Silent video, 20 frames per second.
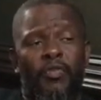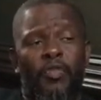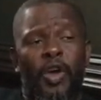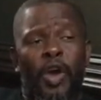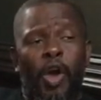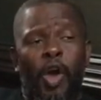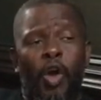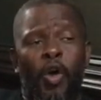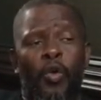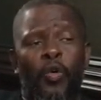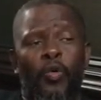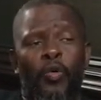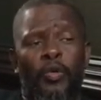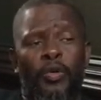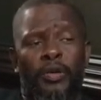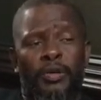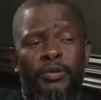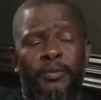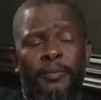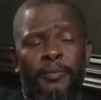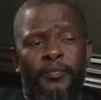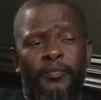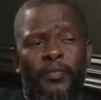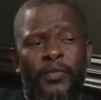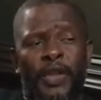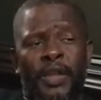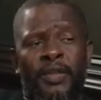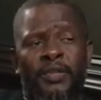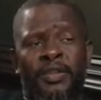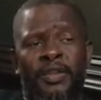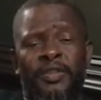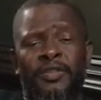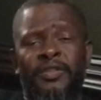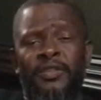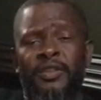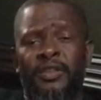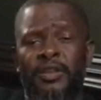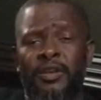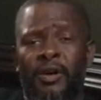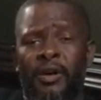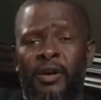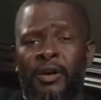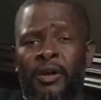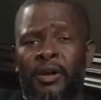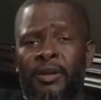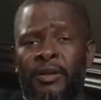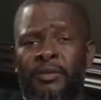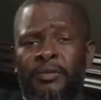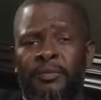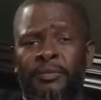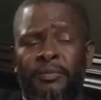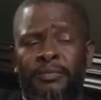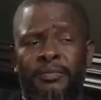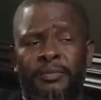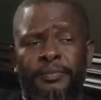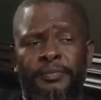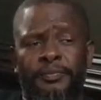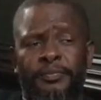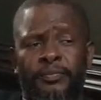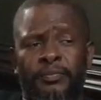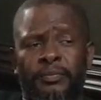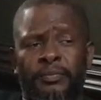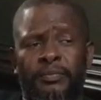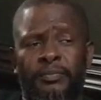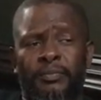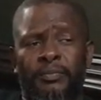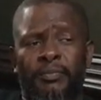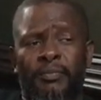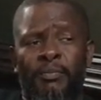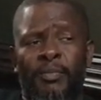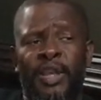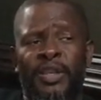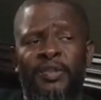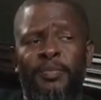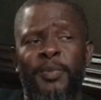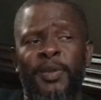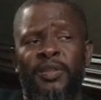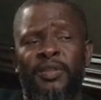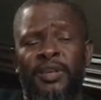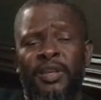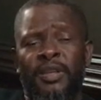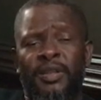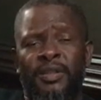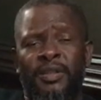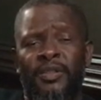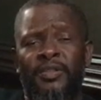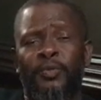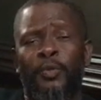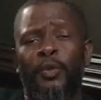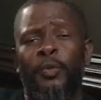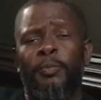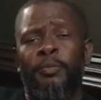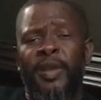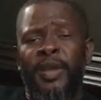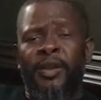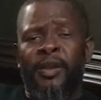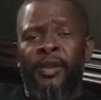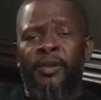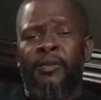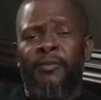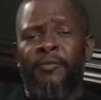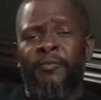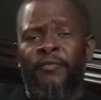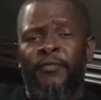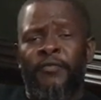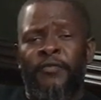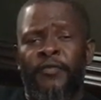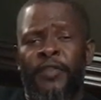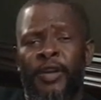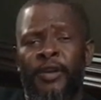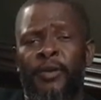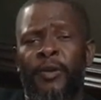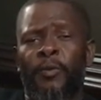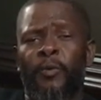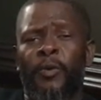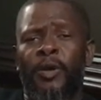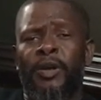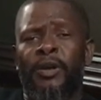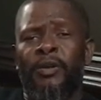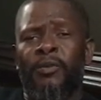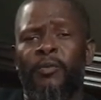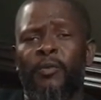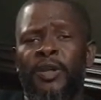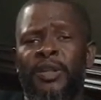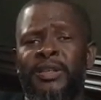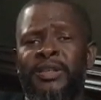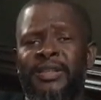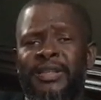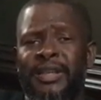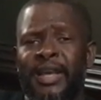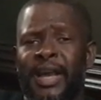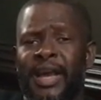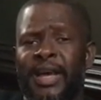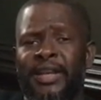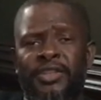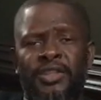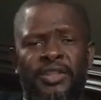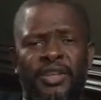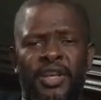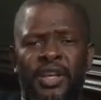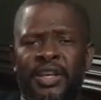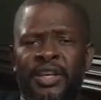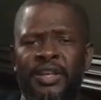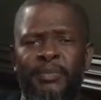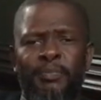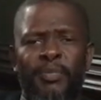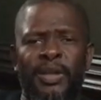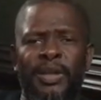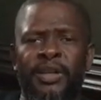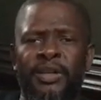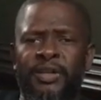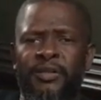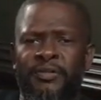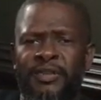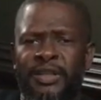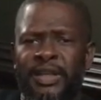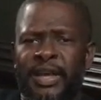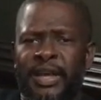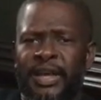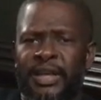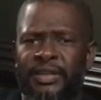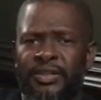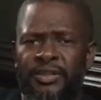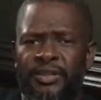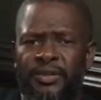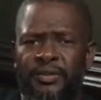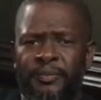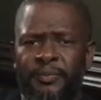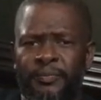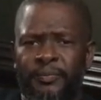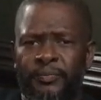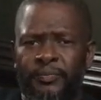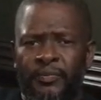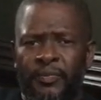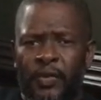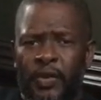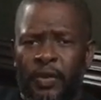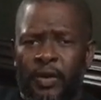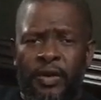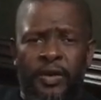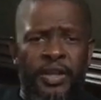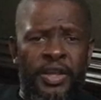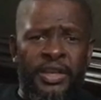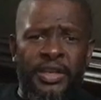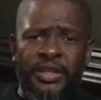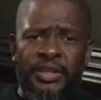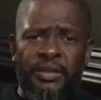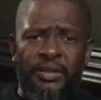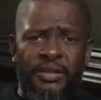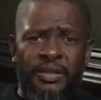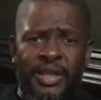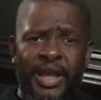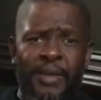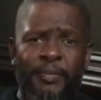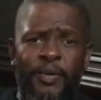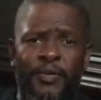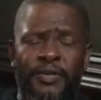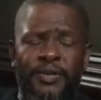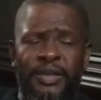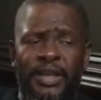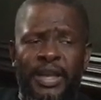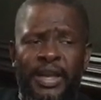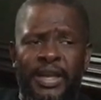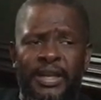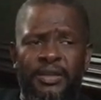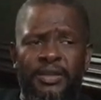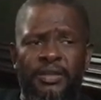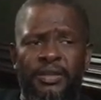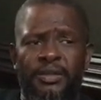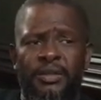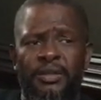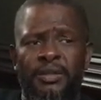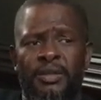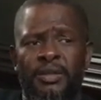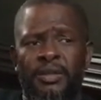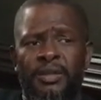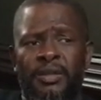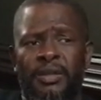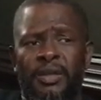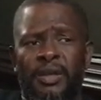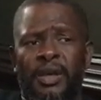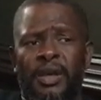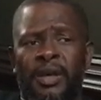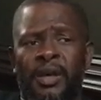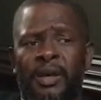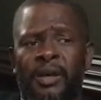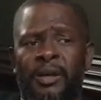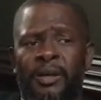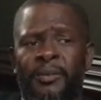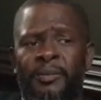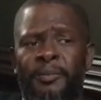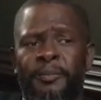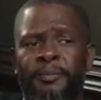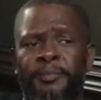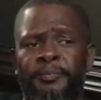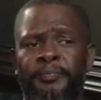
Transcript: the oak in this cigar makes me think this will pair very well with a scotch, any blend of scotch or any type of scalp. Um,